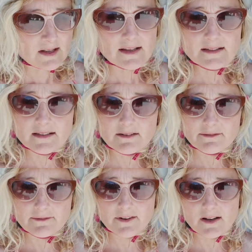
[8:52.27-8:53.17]
This is the
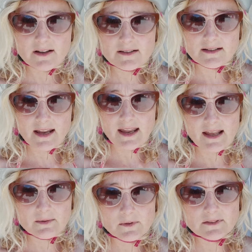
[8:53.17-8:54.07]
first
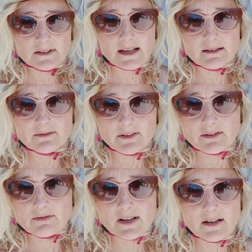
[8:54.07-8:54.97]
air that we stayed in for
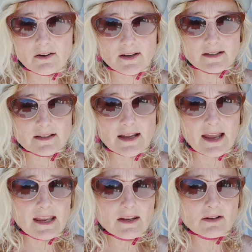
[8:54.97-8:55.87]
3 nights.
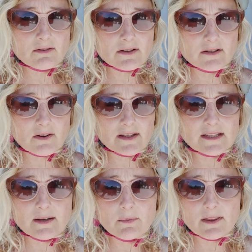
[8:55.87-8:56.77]

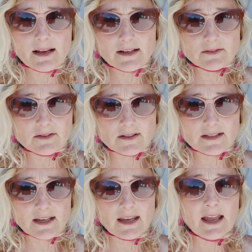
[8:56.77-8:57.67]
€8.90 with
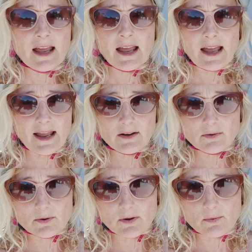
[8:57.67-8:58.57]
electricity and
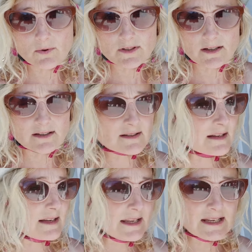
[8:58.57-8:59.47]
all your water
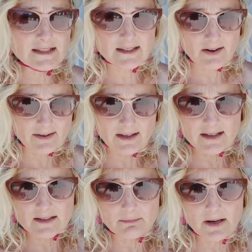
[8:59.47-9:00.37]
needs. I think
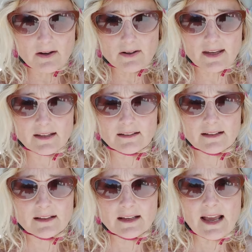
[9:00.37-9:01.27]
it's a bargain,
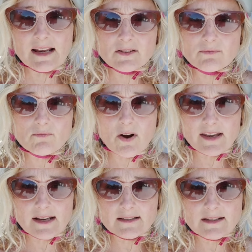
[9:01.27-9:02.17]
and it's right
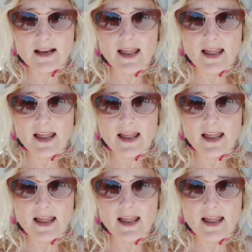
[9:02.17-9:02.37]
next to the